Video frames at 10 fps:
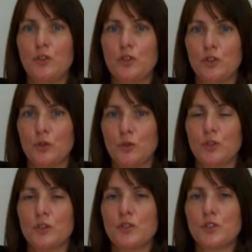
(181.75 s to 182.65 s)
you do
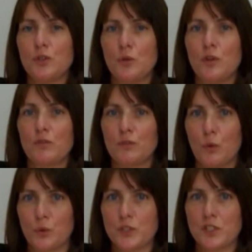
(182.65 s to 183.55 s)
to
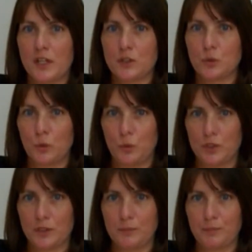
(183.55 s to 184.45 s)
enforce that order?